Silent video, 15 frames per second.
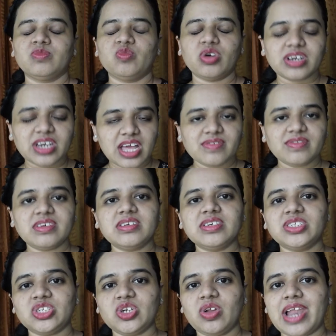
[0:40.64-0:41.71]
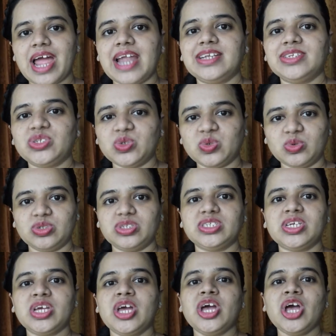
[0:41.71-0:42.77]
Whatever is your light source,
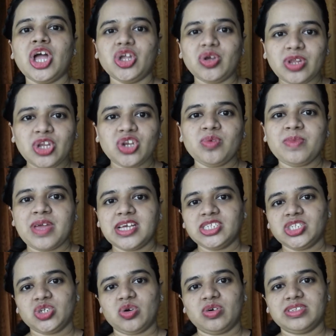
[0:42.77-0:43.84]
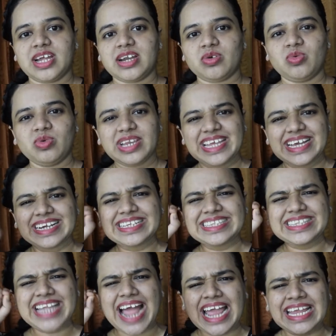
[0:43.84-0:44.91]
you need to make sure that only
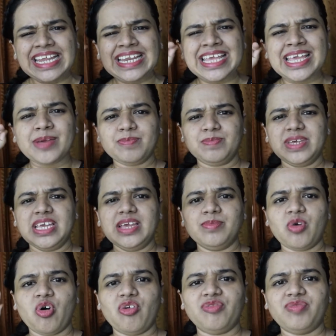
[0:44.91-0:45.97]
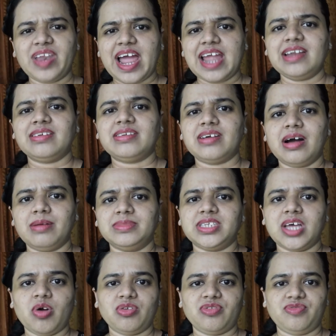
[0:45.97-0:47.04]
a tiny beam of light comes
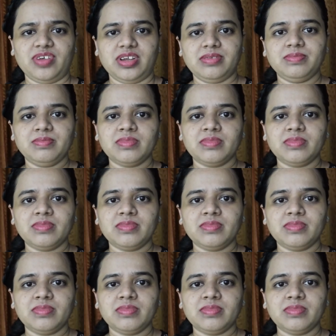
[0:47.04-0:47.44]
out of it.